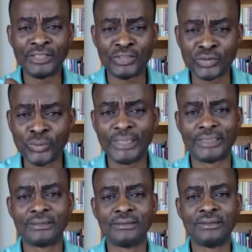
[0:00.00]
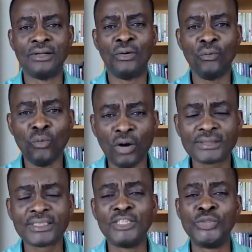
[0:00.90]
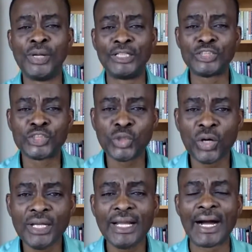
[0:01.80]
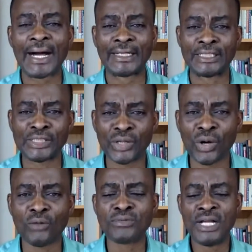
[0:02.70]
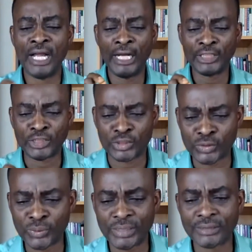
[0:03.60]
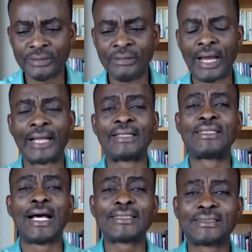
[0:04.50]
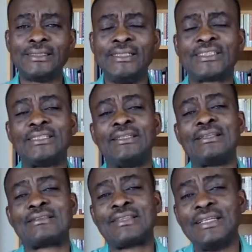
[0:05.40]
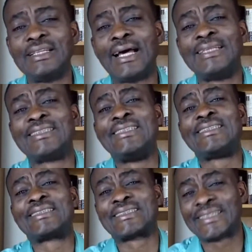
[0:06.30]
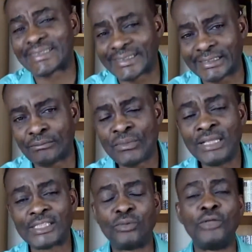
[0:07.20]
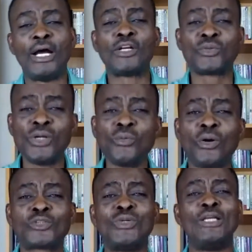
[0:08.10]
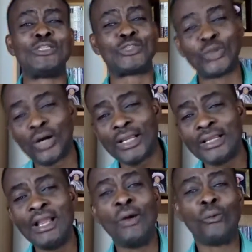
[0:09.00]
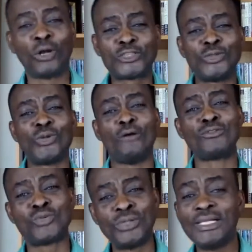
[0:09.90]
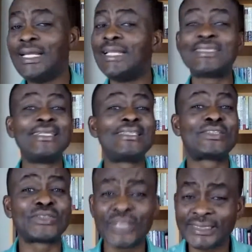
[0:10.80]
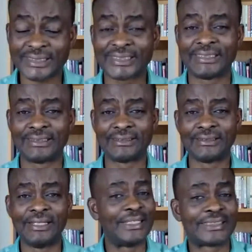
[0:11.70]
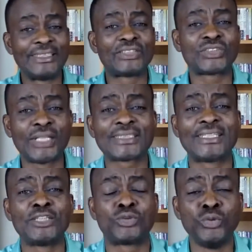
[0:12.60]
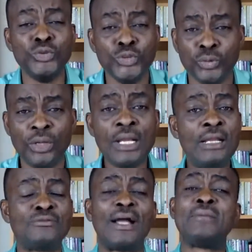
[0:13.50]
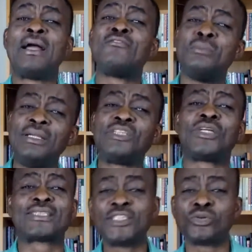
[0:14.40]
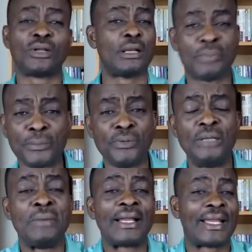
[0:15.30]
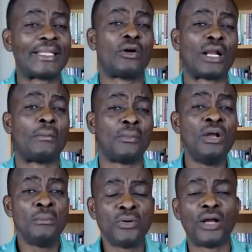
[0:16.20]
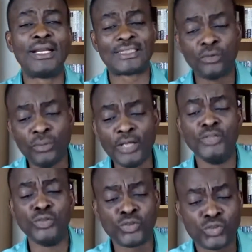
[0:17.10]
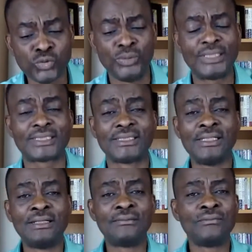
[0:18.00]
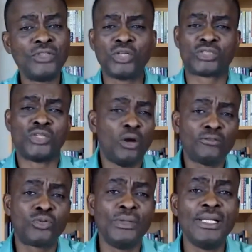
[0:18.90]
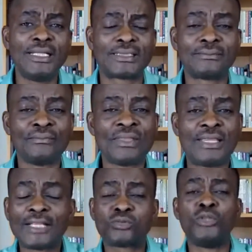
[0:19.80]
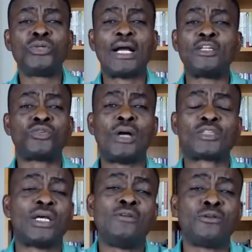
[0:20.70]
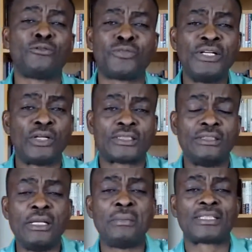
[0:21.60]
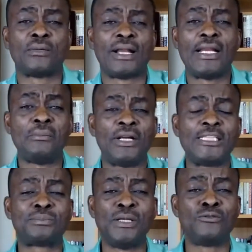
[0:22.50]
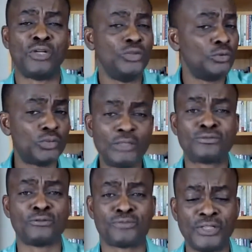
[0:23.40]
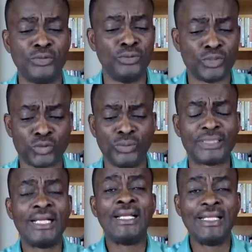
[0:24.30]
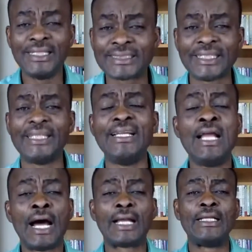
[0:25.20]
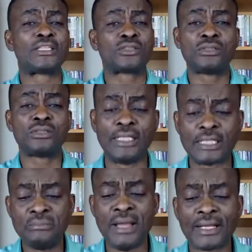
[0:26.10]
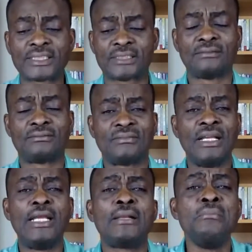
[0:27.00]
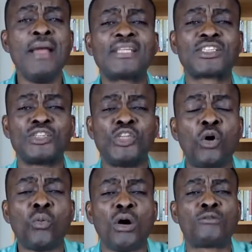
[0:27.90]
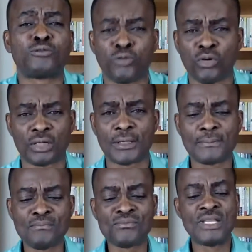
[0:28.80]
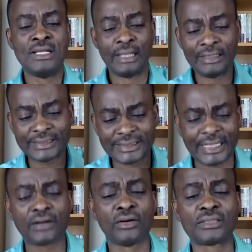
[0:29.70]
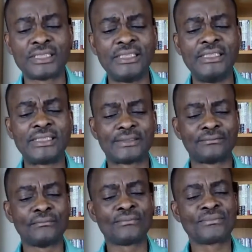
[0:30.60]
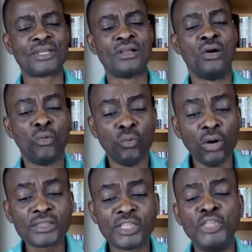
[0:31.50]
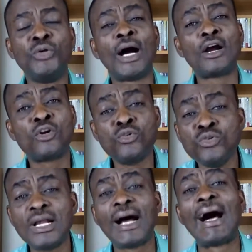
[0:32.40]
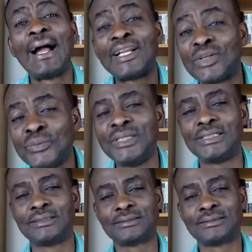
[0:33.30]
doing. What you enjoy and love doing. And that is the thing that is interesting. See, when you are doing what you enjoy, what you love doing, it is interesting. It's interesting to you. In fact, it might even be interesting to other people. It might get other people because there's a way you do it. You just love doing it. That's what you can do actually for free. It doesn't really matter whether anybody is paying for you. You do it for free. You will do it easily, and it makes your work fun. Now, the second thing is what you are good at doing.